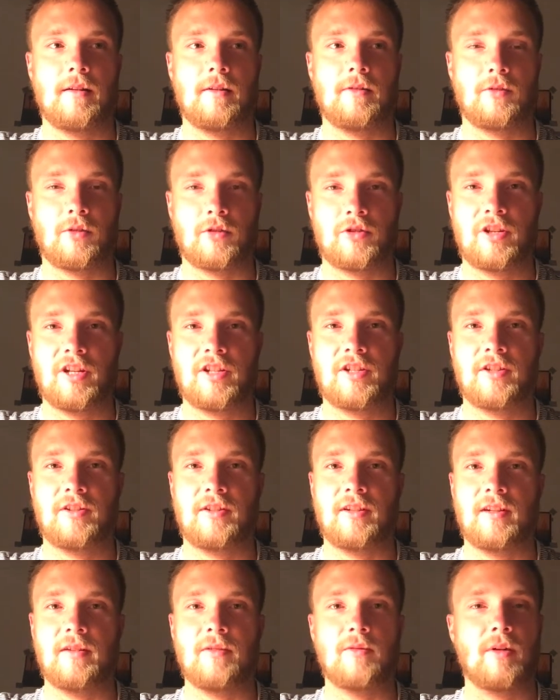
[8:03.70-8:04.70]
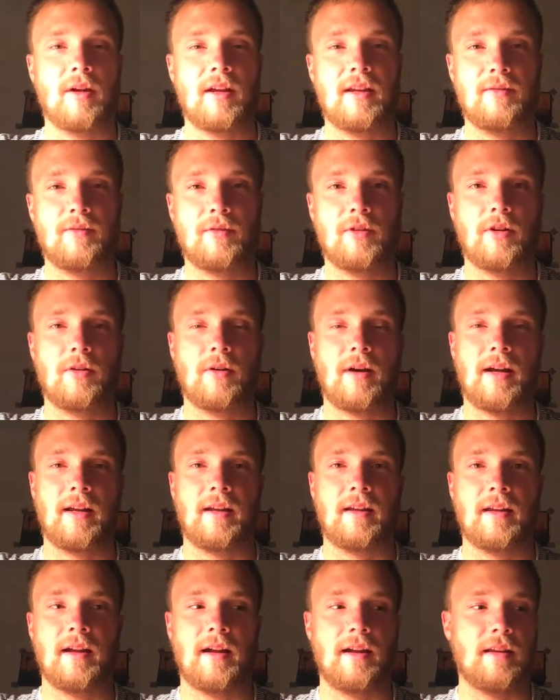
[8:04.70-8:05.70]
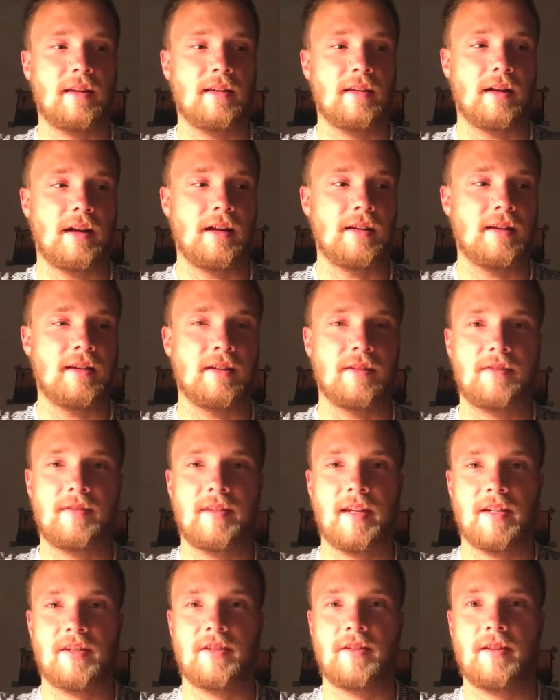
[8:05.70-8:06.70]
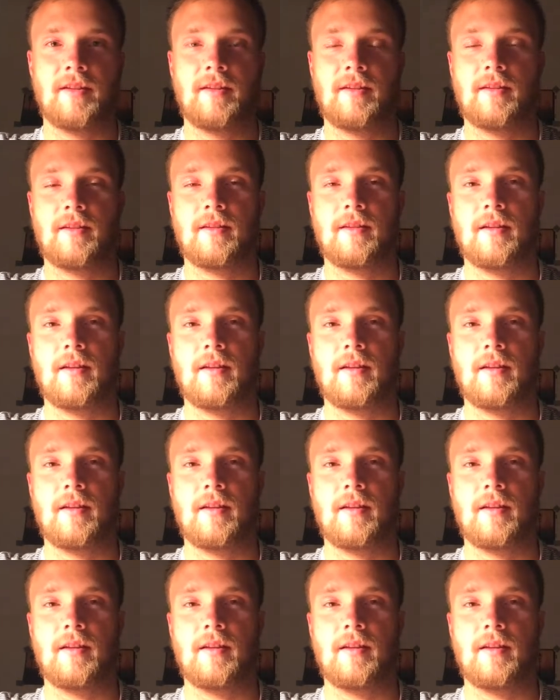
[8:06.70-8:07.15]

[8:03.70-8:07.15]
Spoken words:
toxicity, even though I didn't test it.